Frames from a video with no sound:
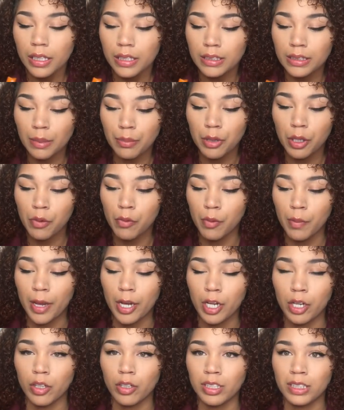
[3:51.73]
Something where my
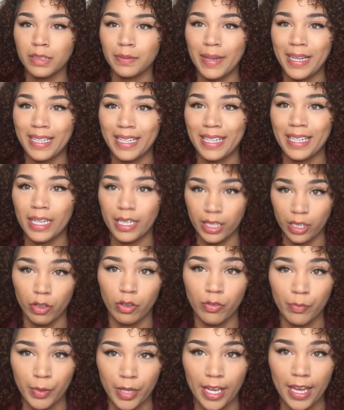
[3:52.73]
curls may need a
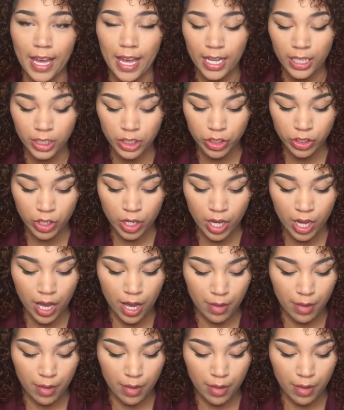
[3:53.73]
little bit extra.